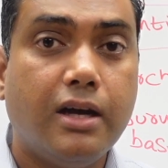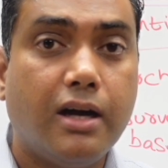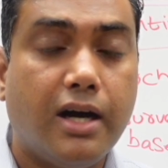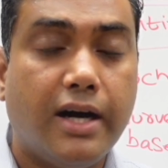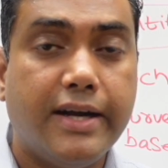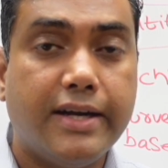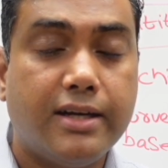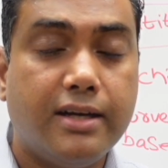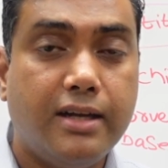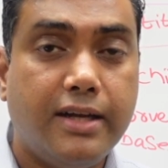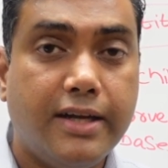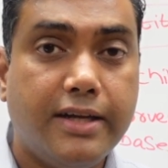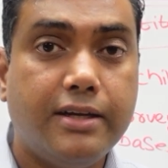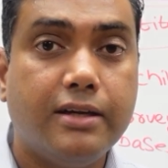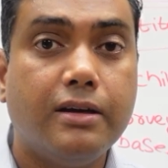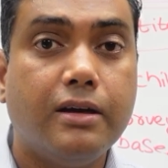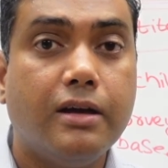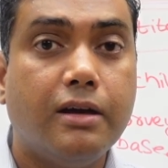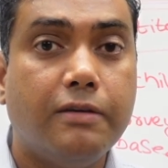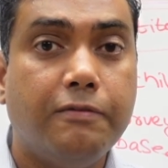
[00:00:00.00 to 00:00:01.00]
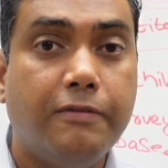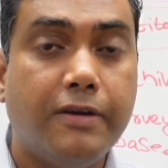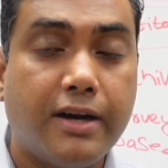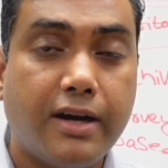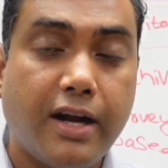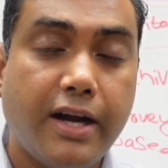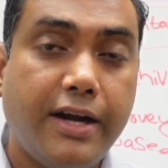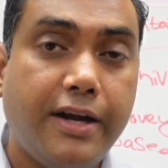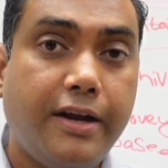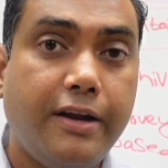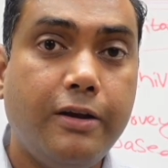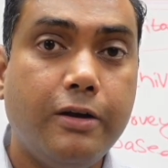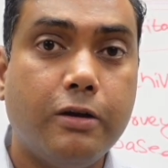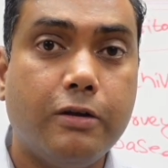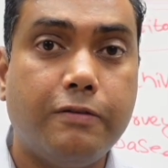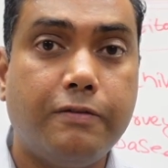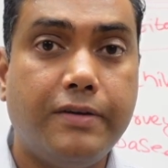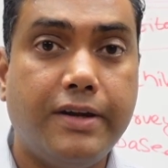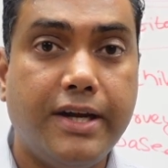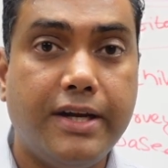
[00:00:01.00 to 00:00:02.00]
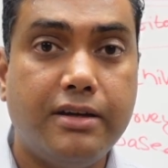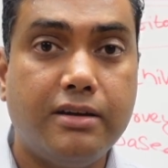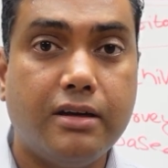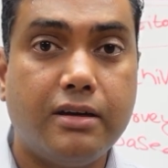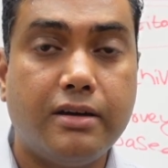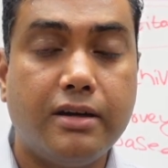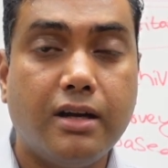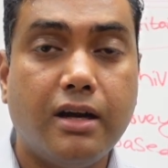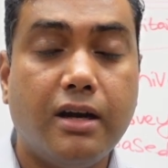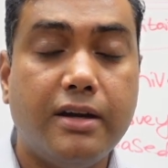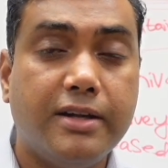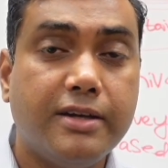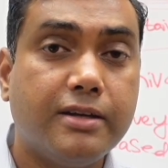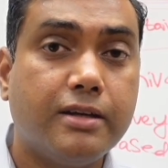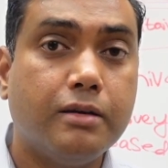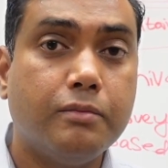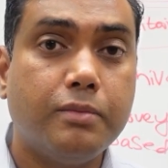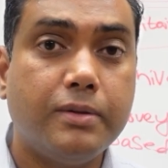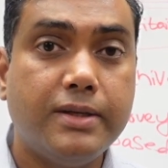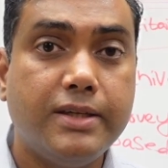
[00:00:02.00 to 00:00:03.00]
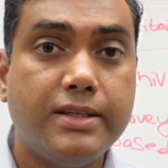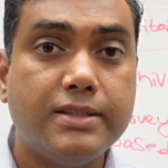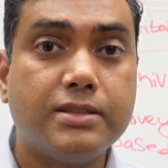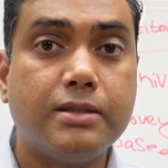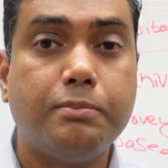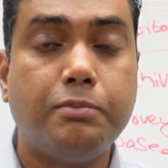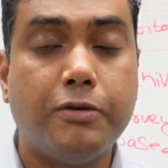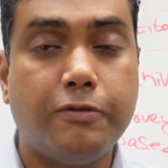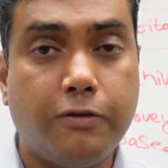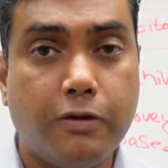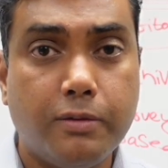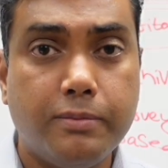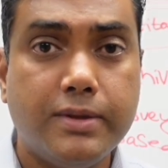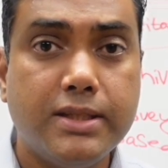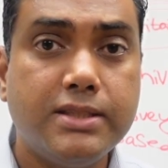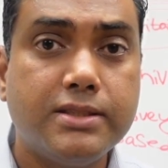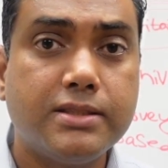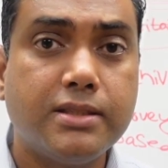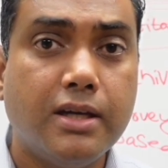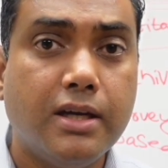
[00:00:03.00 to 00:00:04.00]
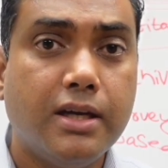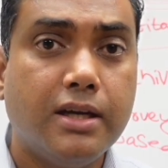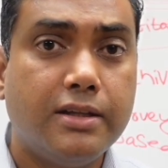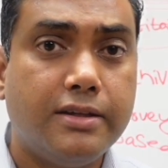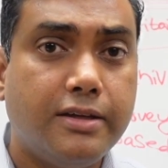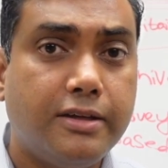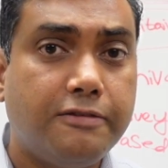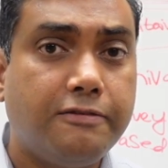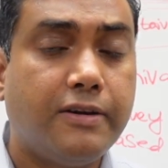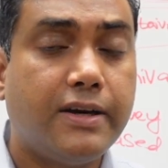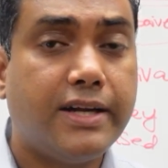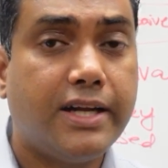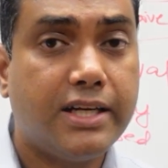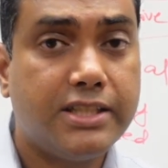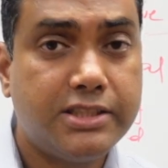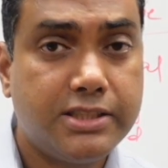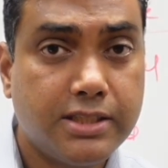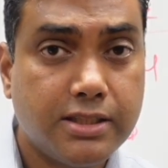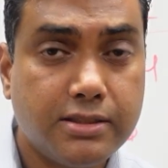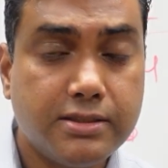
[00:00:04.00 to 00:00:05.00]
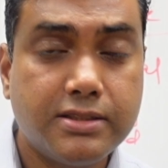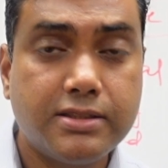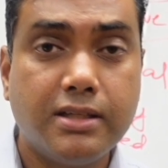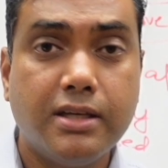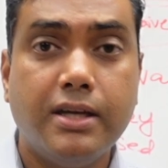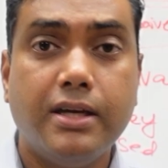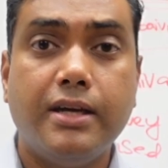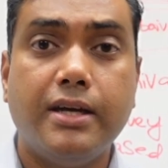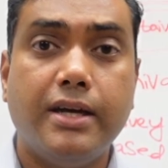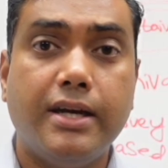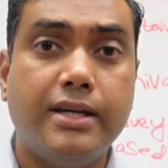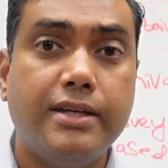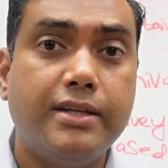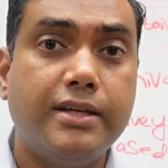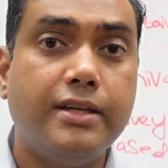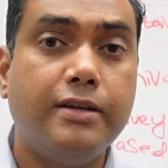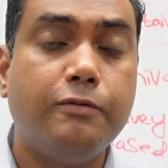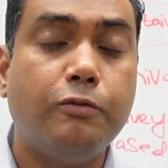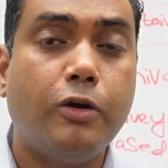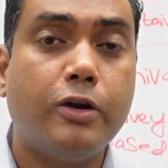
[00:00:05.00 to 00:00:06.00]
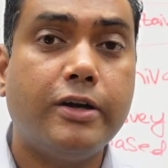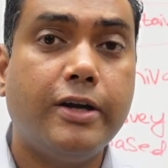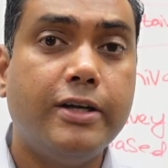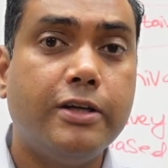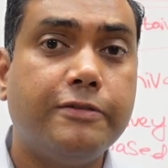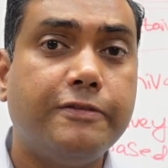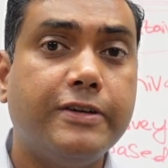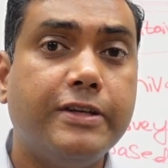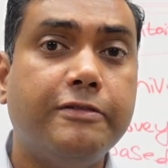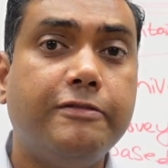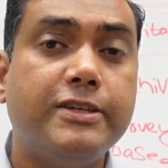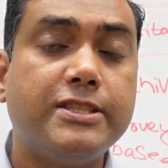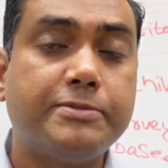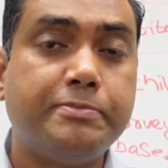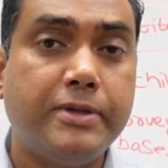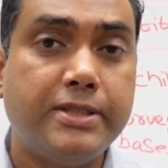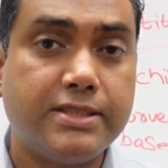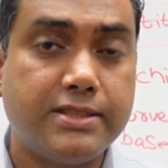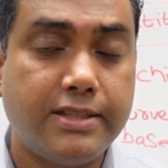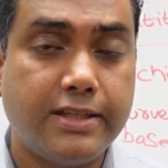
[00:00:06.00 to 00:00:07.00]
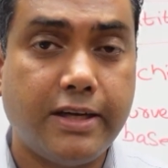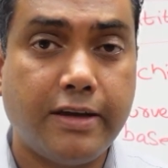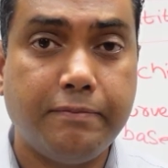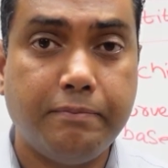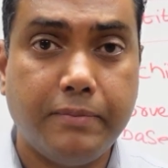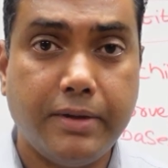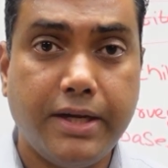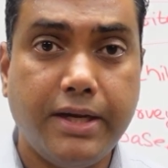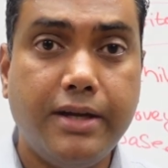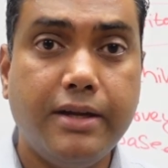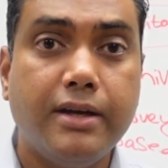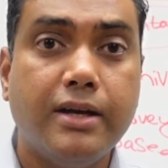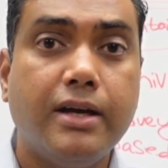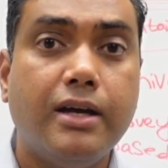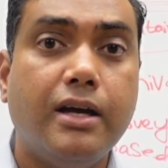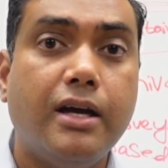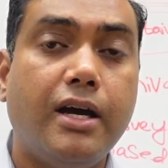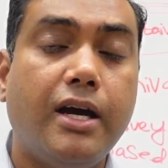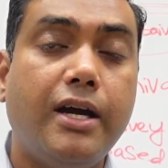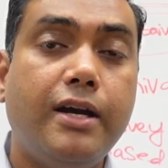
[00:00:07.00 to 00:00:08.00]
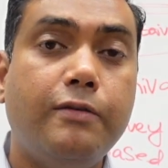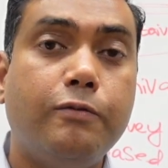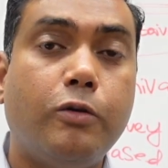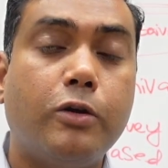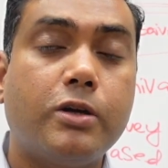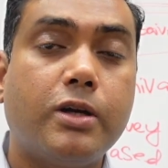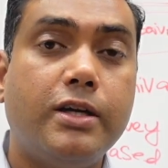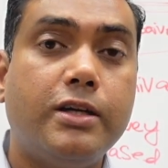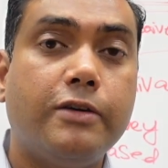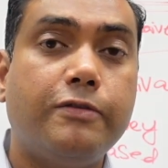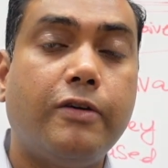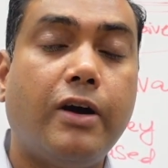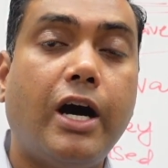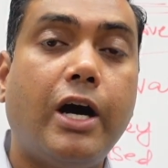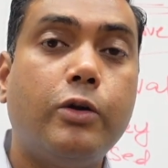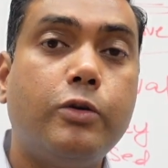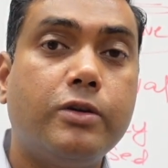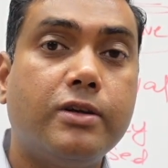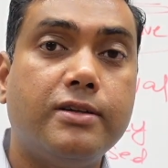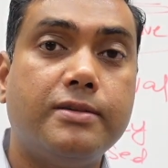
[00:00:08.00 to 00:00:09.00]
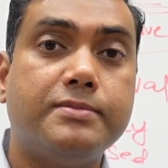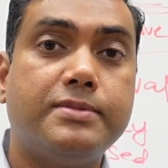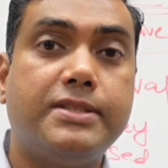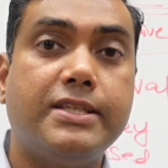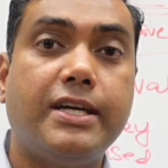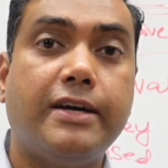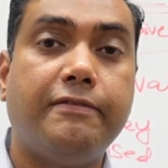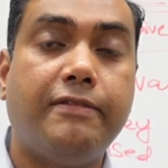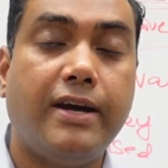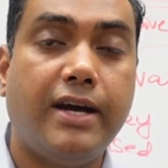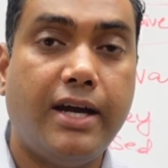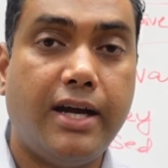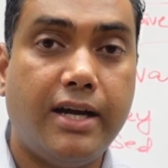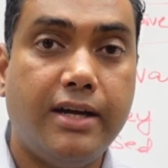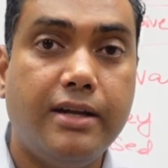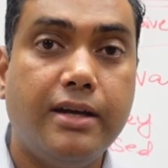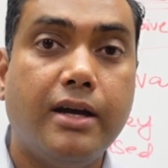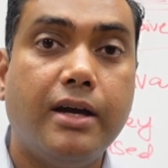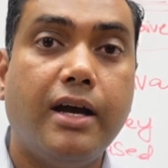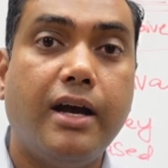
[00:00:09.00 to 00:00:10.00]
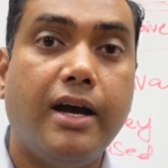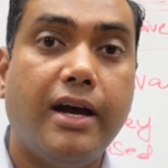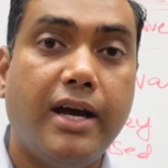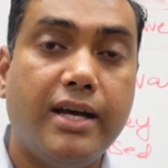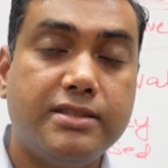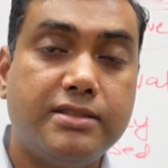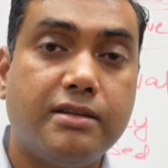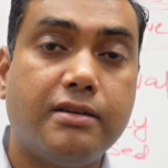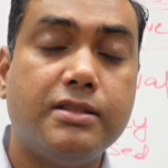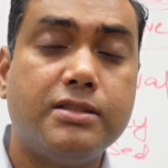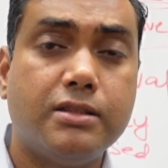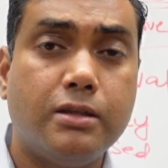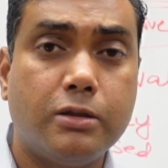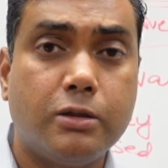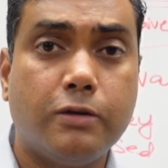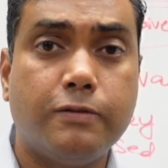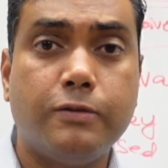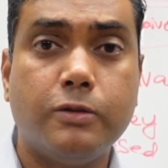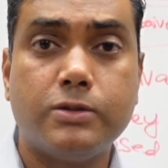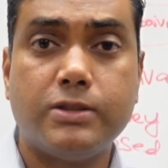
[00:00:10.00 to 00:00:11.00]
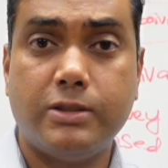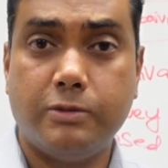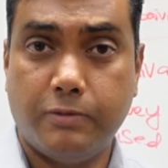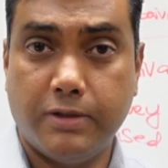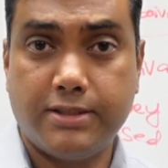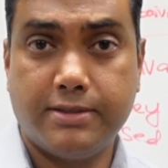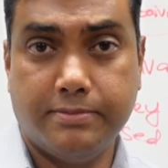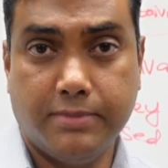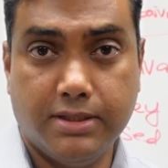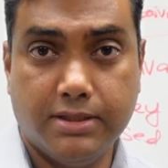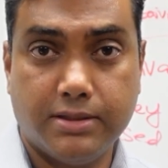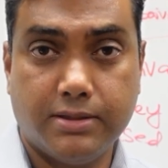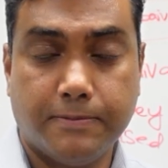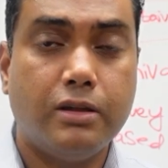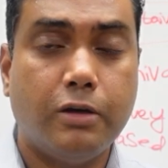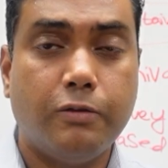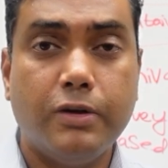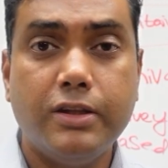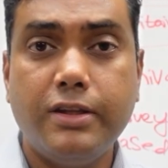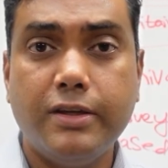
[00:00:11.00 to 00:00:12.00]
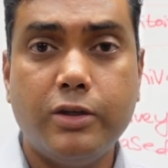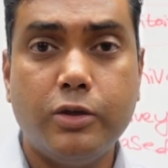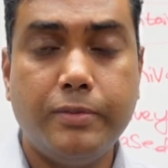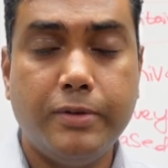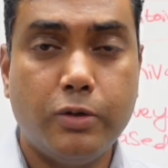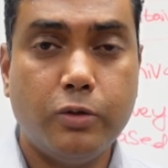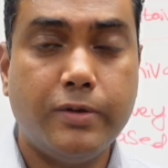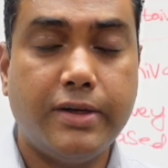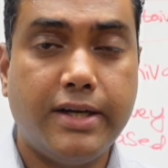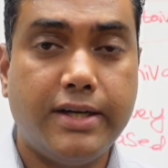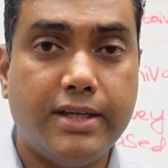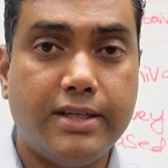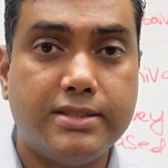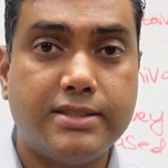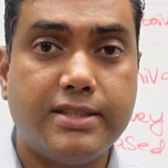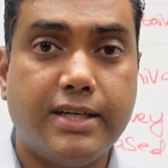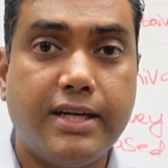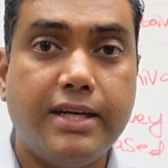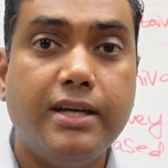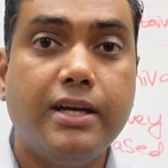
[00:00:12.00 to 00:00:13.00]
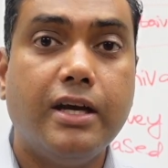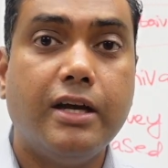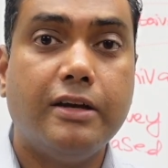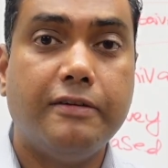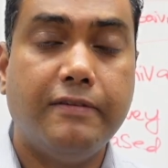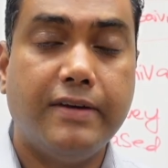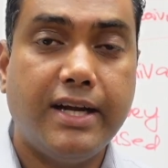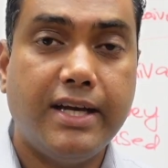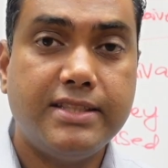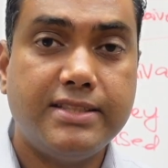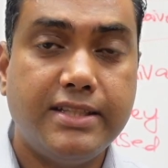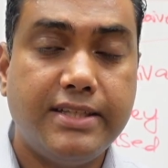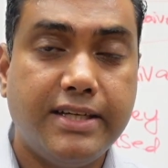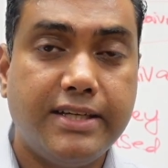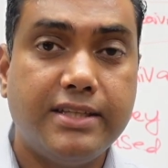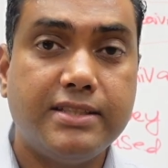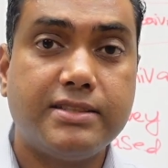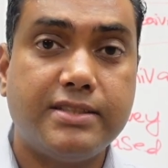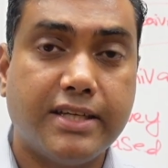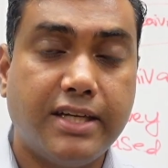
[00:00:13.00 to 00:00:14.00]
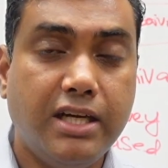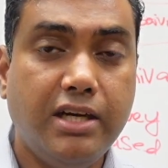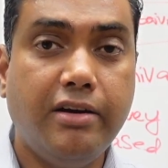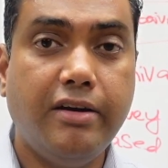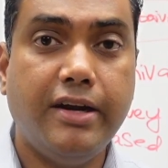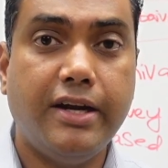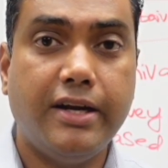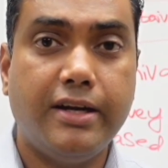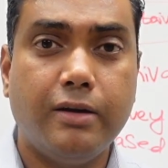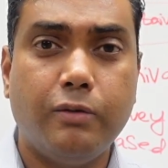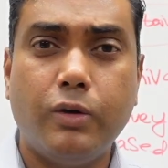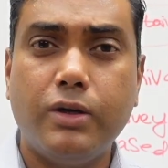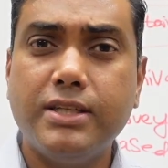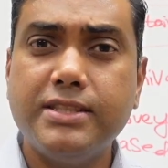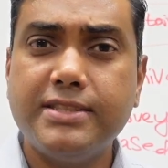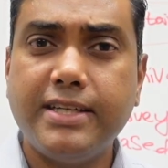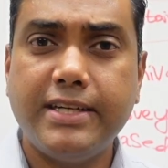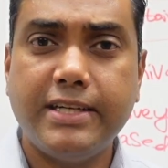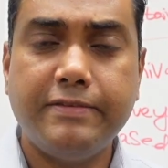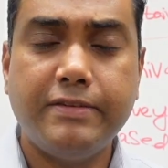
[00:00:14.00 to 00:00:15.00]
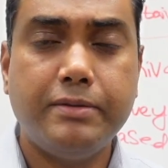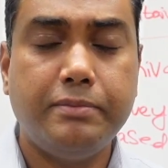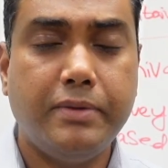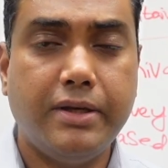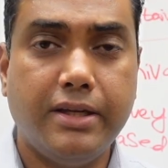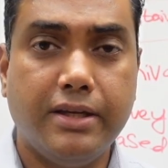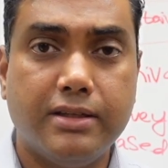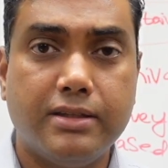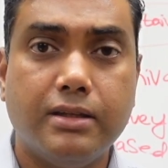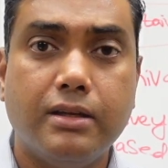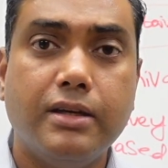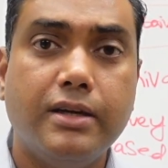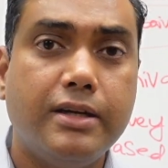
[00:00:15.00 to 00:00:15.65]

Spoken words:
I collect variety of data regarding companies' performance, their financials, and then what kind of investments they have made and what kind of outcomes they have had as a result of those investments. Now, one thing to be noted is that when I say it is secondary data, what does that even mean?